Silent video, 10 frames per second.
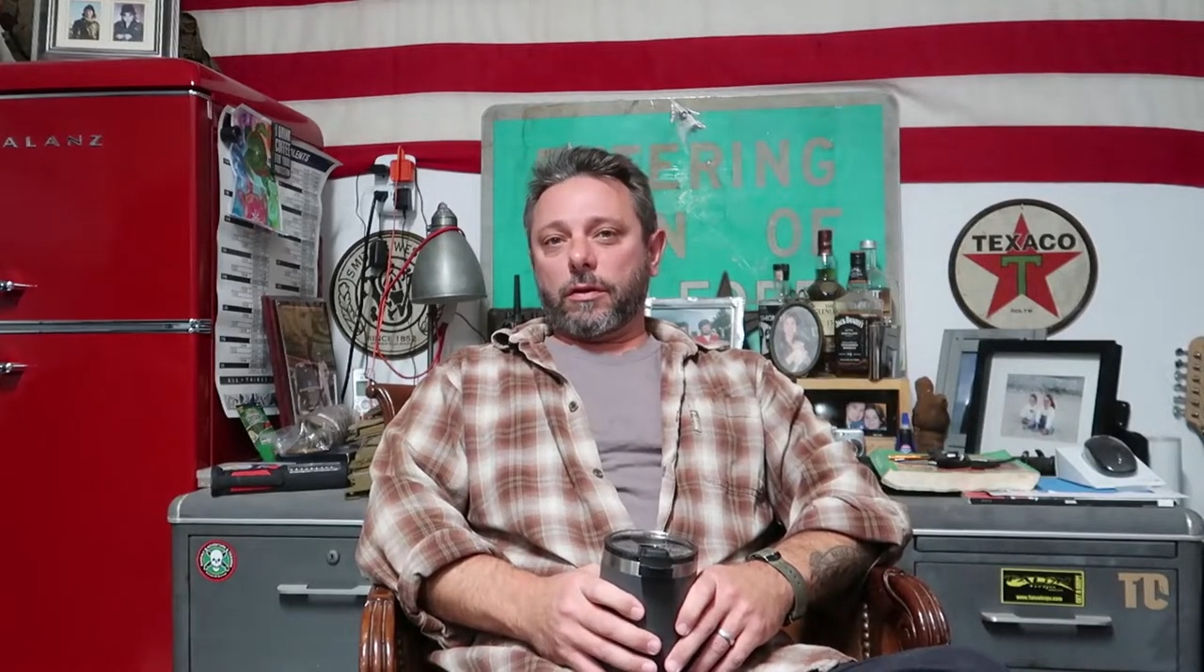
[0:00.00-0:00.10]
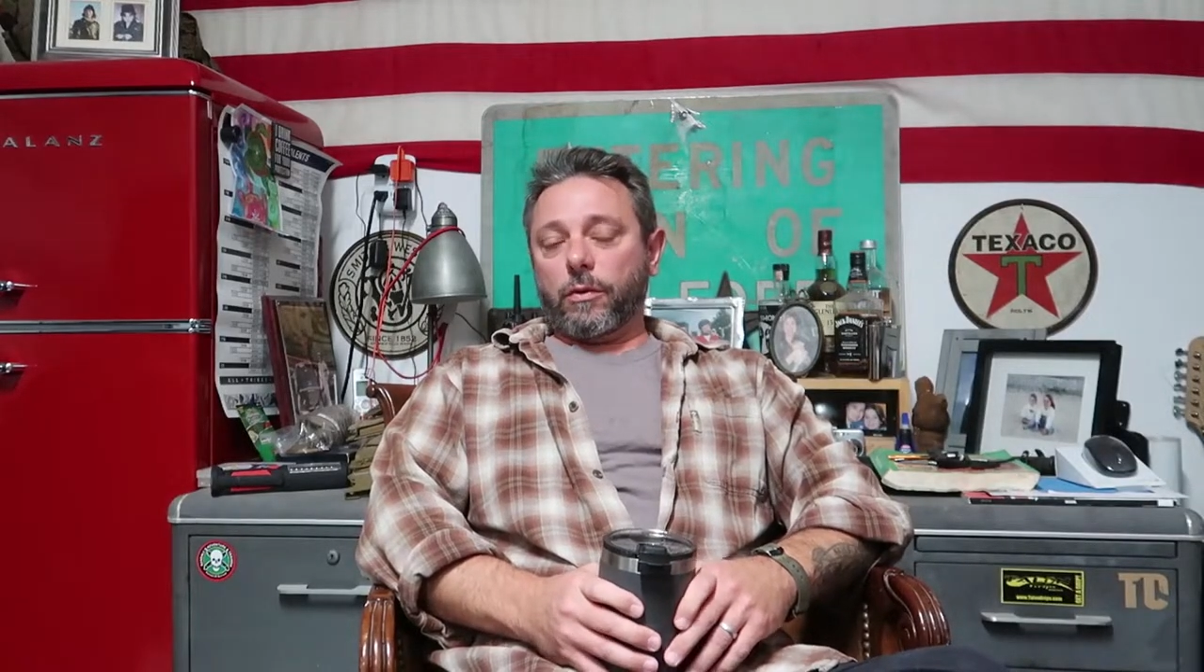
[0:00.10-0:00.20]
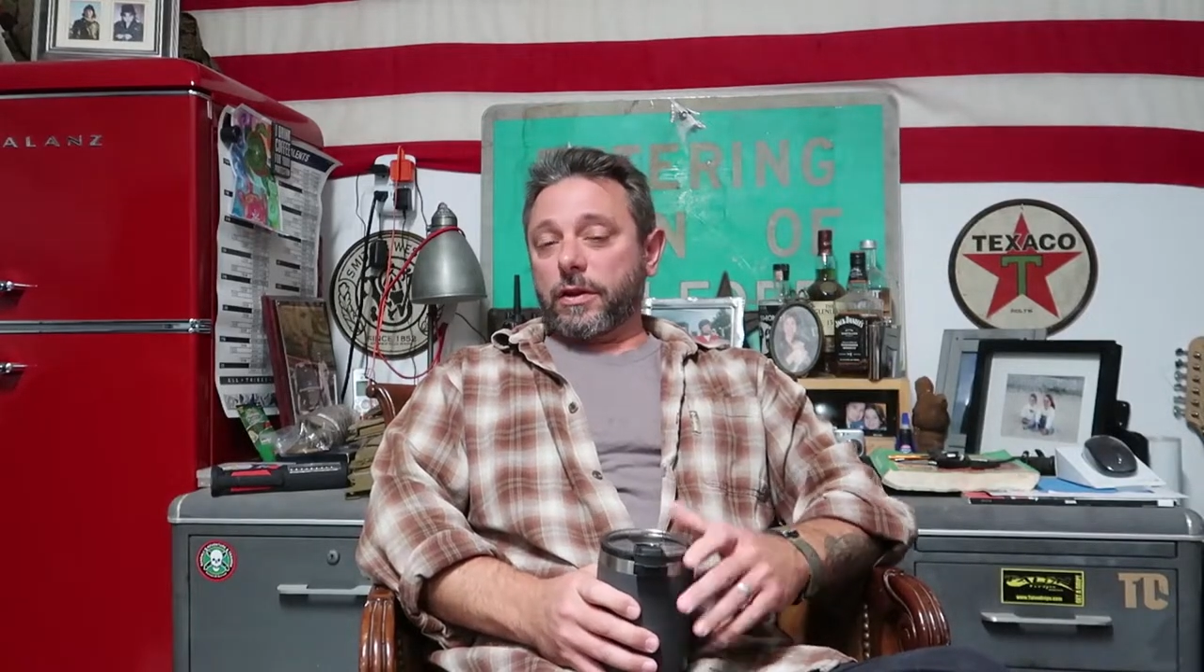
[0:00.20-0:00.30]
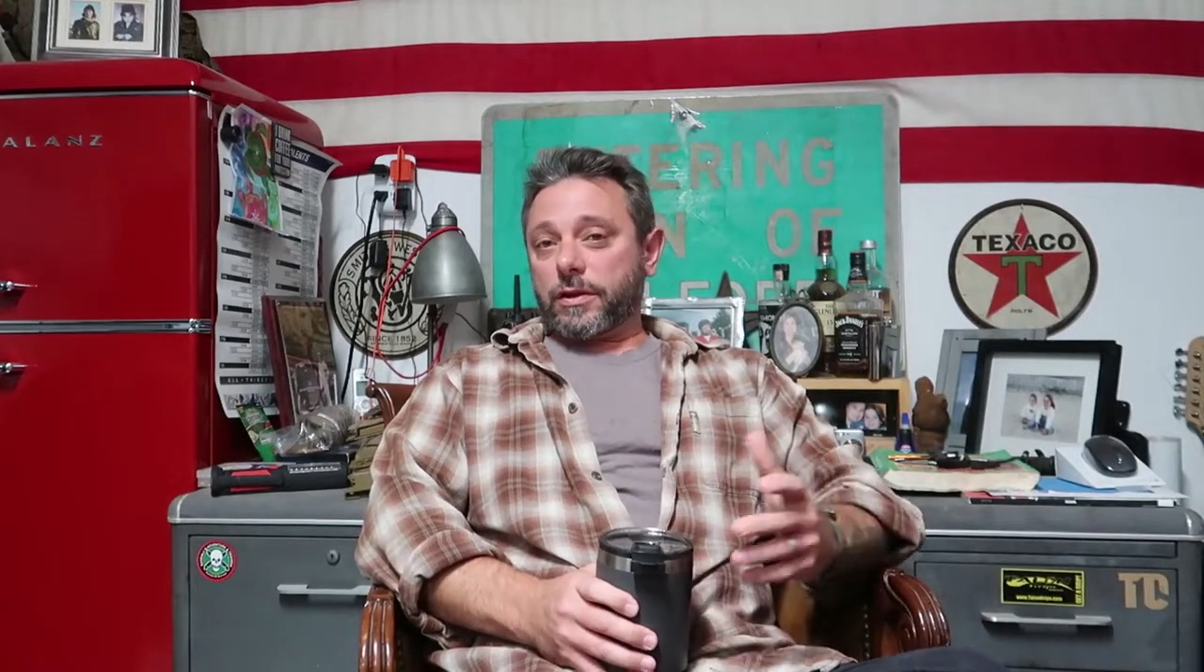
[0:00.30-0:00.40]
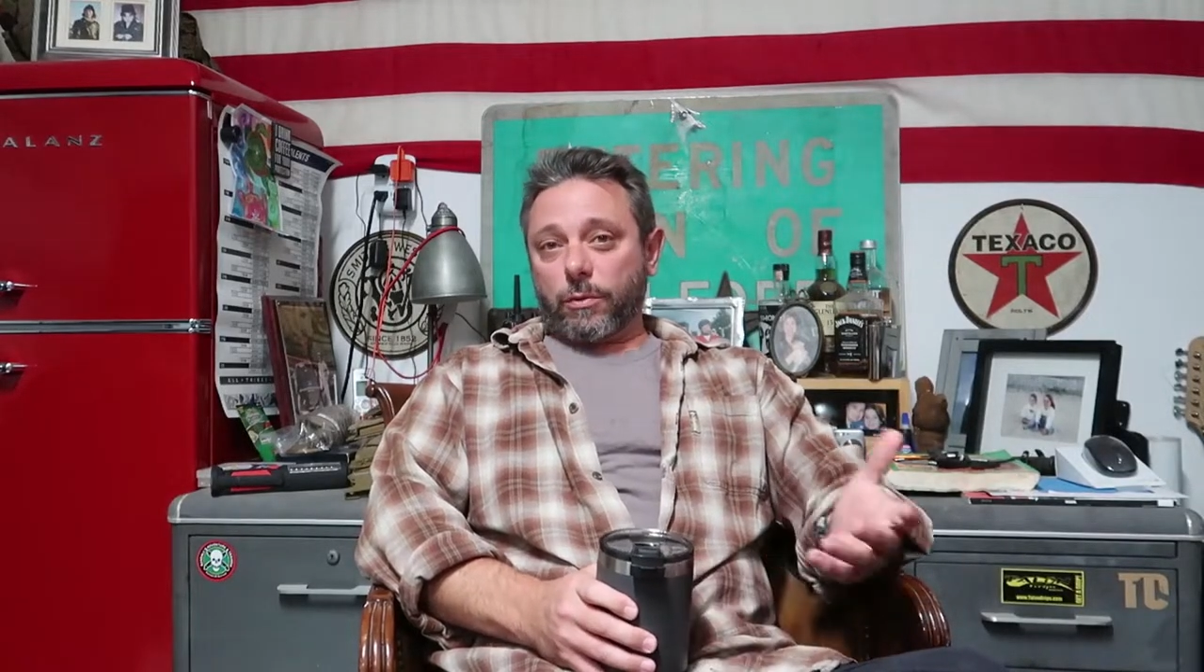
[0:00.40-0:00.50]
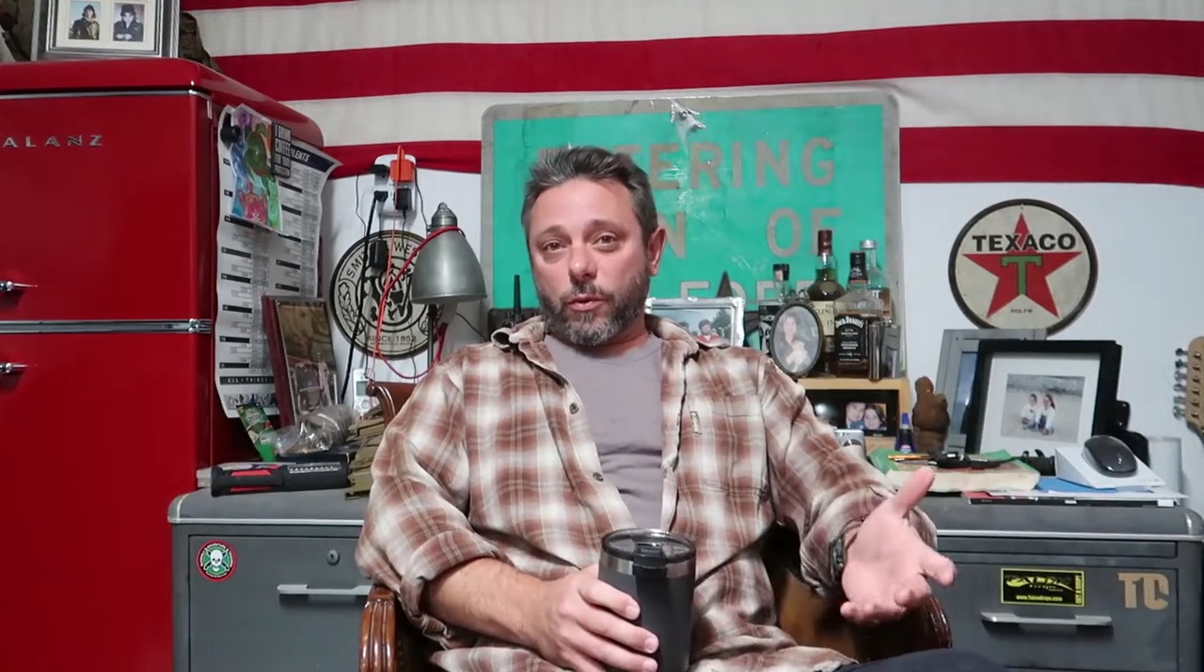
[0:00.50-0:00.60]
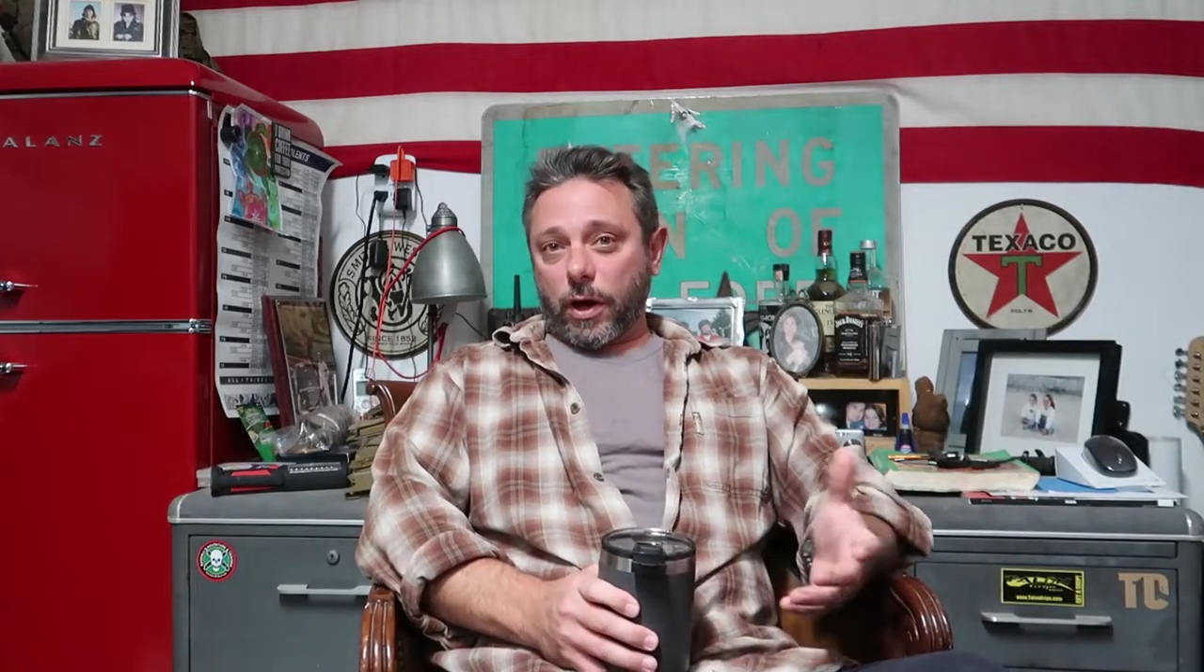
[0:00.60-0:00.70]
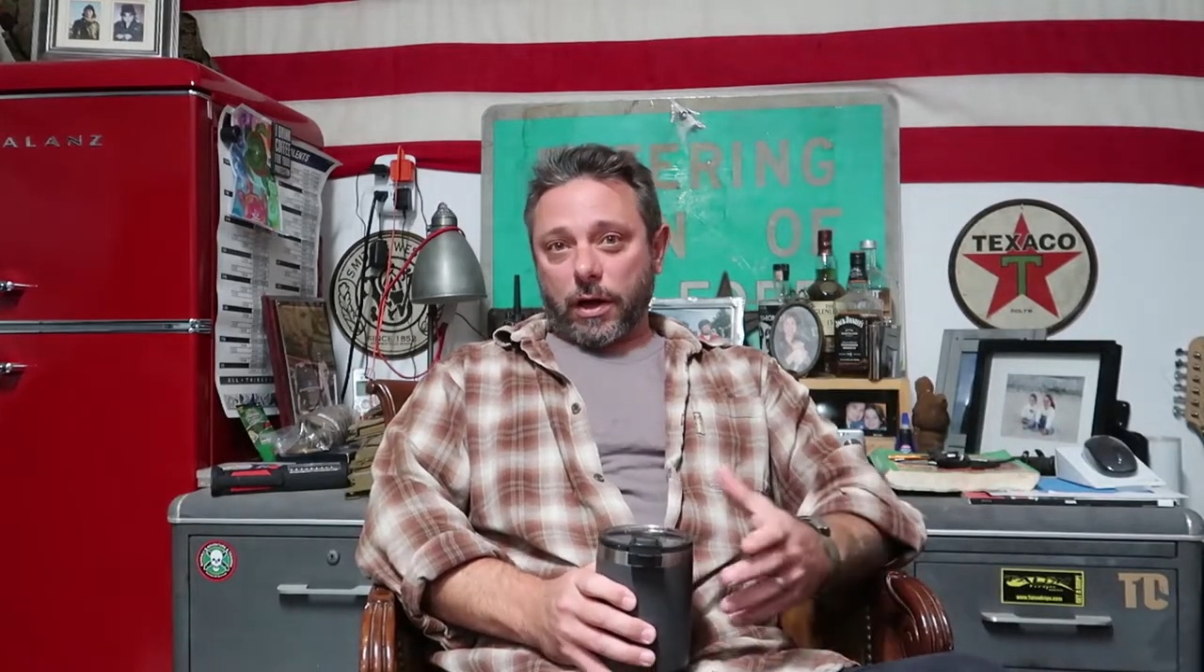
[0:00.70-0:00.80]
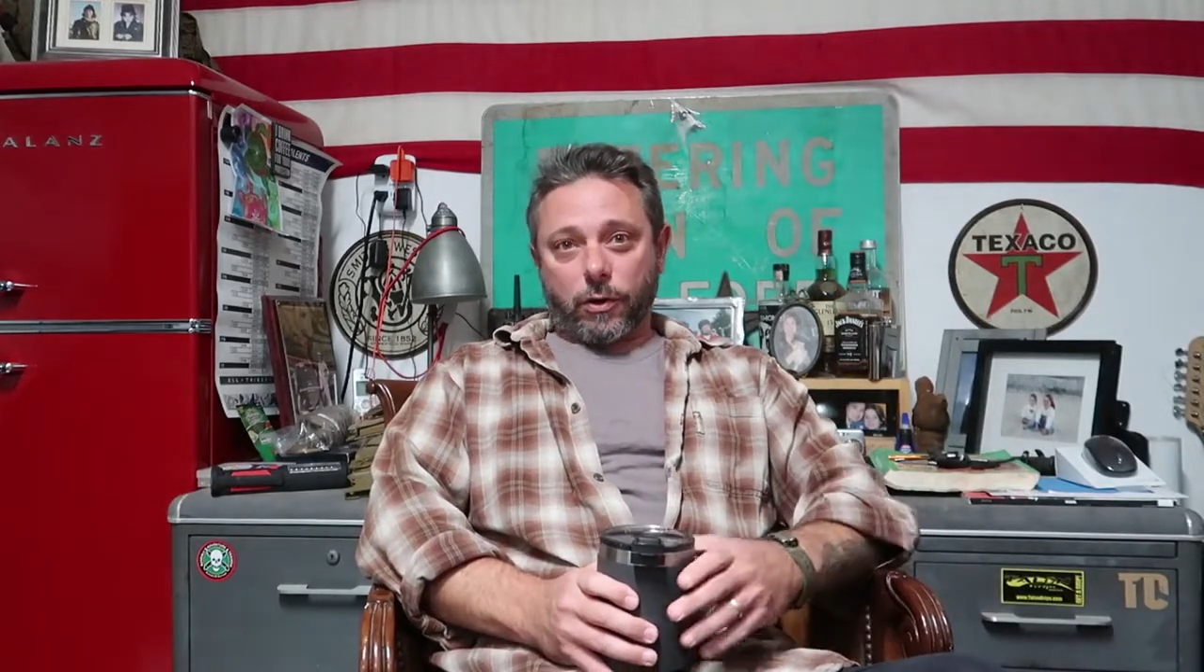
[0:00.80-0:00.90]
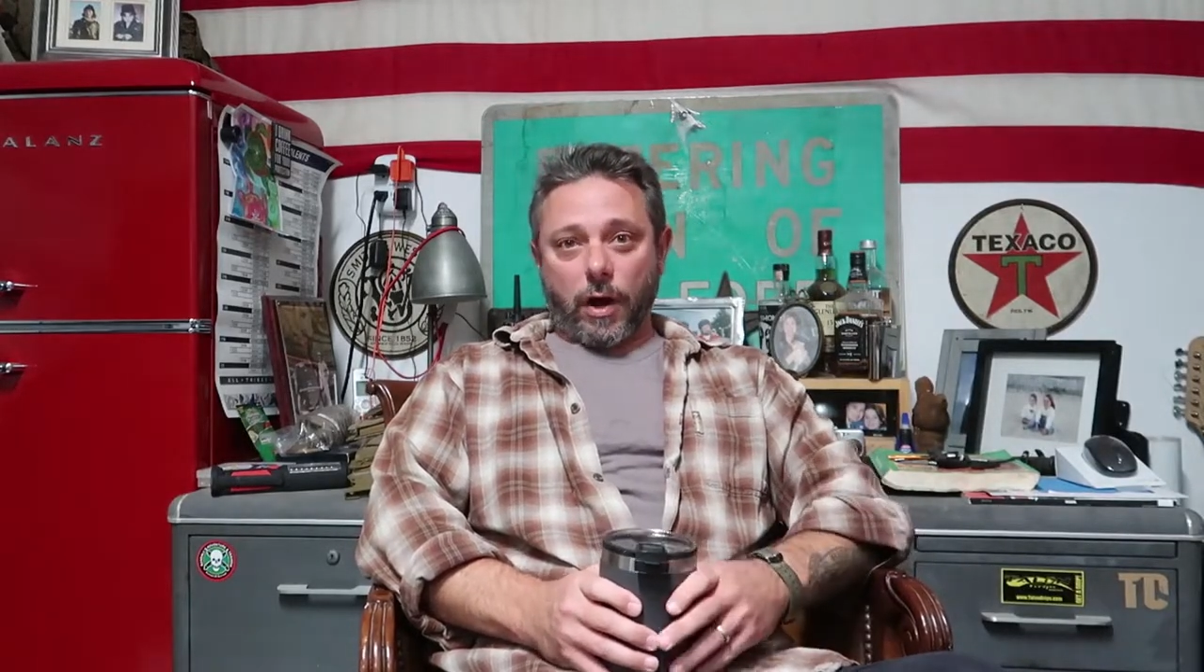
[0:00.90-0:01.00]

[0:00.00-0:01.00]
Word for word: doing some quick